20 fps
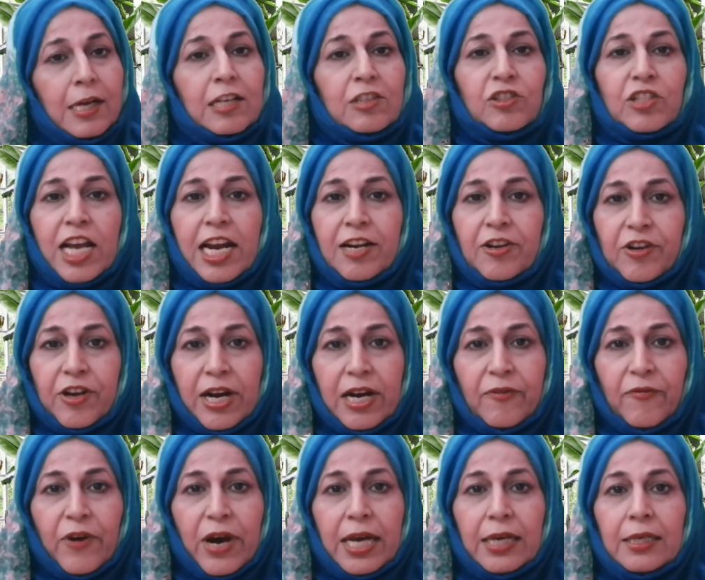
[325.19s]

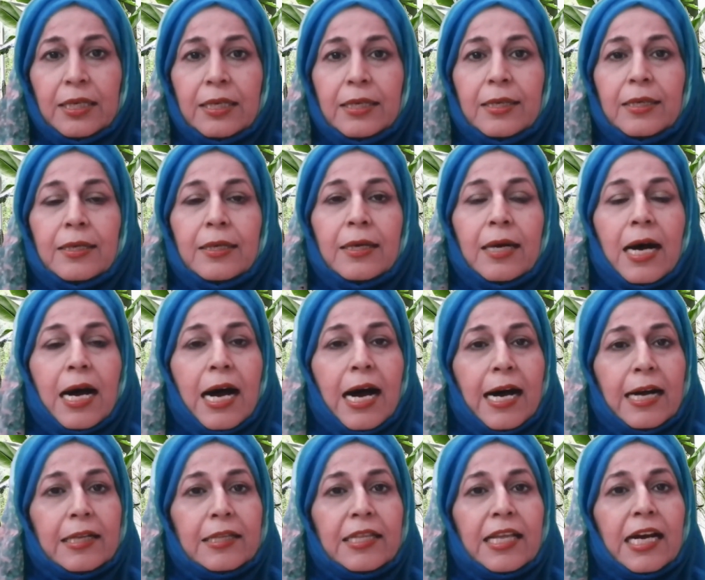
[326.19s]
Central one
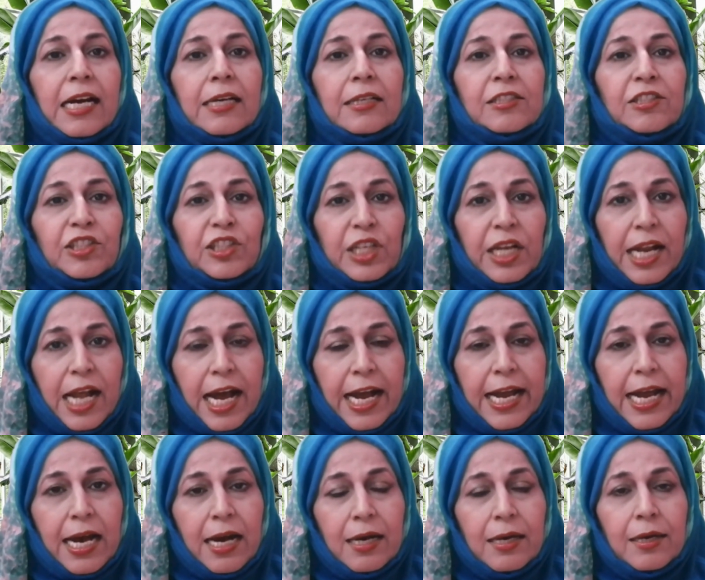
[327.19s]
are the
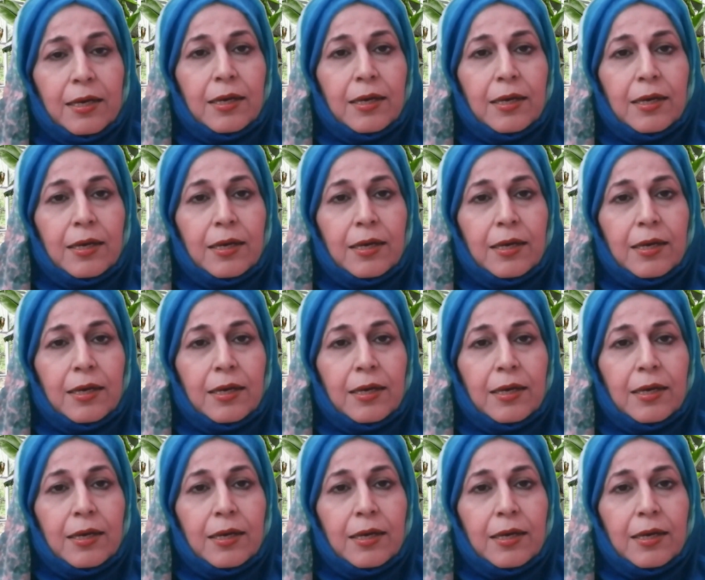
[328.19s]
Sanayia,